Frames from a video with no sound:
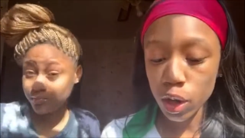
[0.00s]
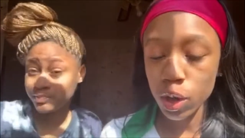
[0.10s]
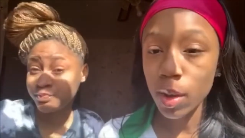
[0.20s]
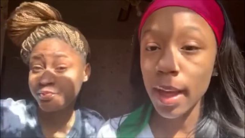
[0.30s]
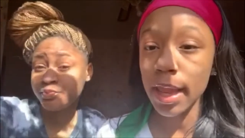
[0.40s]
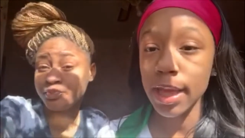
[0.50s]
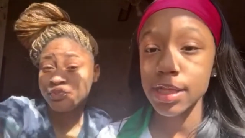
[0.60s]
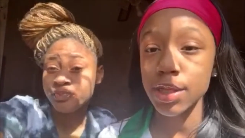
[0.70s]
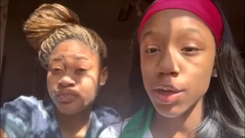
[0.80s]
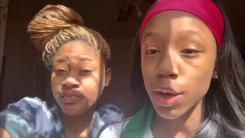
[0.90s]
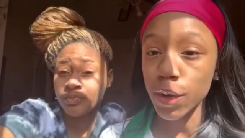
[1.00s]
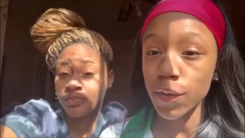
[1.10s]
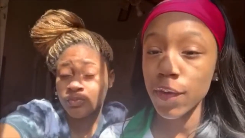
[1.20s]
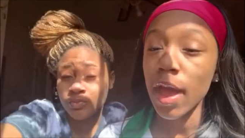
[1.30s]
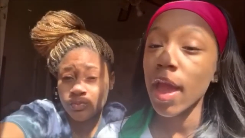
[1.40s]
Speaker 1: You get on my last nerve.
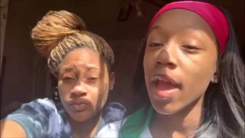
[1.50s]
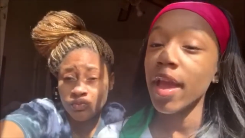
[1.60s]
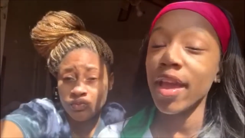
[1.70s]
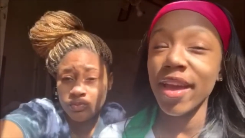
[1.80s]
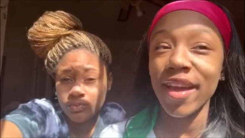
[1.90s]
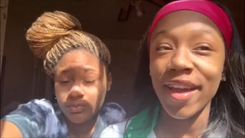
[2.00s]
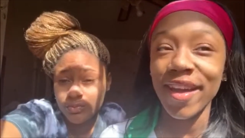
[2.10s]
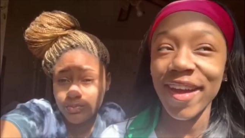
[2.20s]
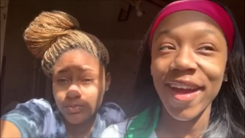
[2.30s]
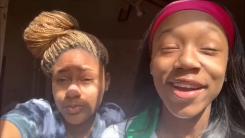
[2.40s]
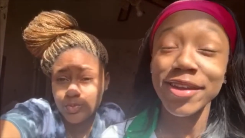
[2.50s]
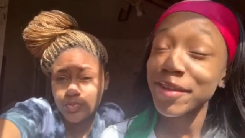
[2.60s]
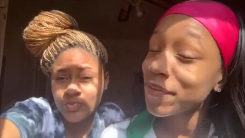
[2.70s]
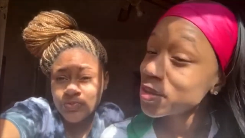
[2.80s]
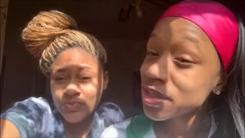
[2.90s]
And I love
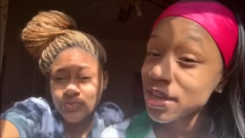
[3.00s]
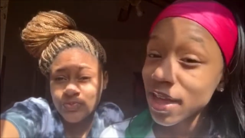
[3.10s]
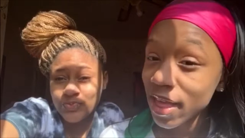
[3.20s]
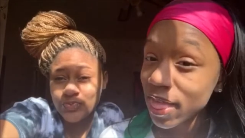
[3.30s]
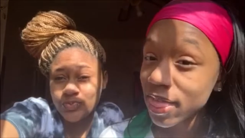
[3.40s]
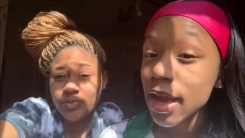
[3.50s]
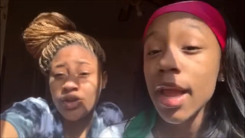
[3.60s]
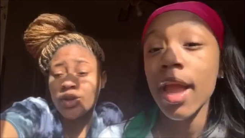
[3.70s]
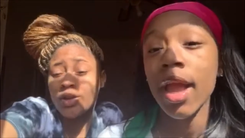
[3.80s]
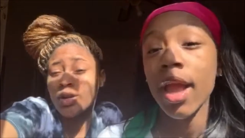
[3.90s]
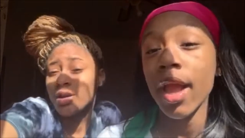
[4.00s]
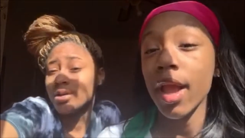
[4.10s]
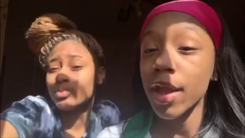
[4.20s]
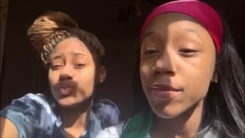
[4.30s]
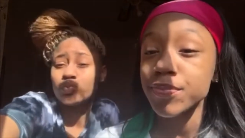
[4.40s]
you to death.
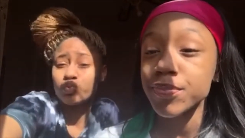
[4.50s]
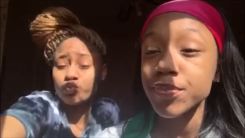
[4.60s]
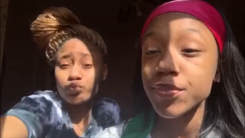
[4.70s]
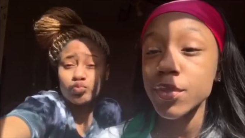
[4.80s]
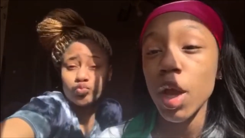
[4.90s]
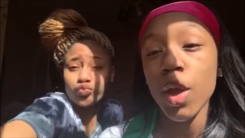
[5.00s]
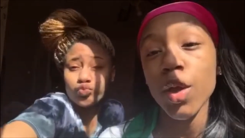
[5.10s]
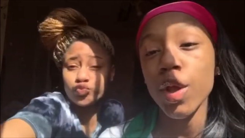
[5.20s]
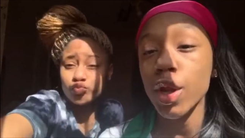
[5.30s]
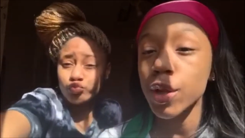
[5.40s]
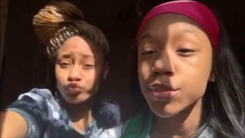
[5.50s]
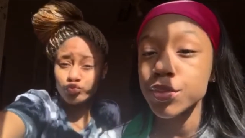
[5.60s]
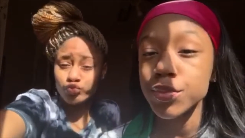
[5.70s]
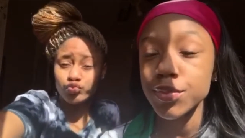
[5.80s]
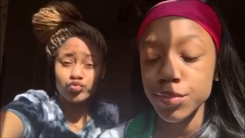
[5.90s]
And, you know.
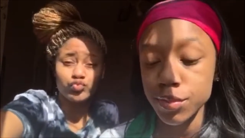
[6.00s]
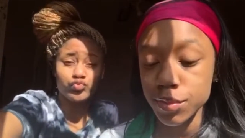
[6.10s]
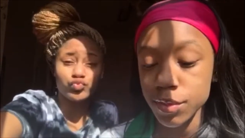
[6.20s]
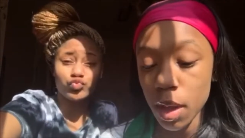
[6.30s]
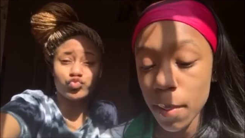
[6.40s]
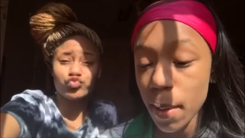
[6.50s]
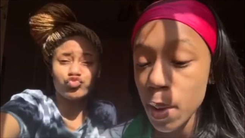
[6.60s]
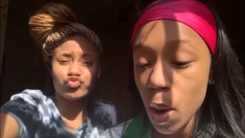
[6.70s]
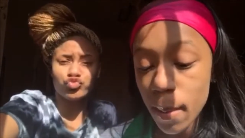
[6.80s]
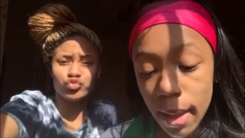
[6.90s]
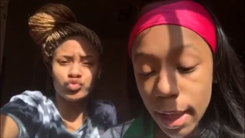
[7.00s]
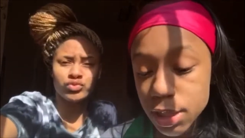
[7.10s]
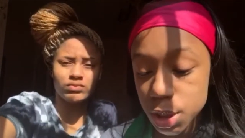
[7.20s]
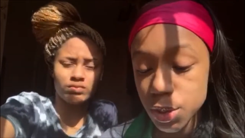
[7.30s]
I'm coming right behind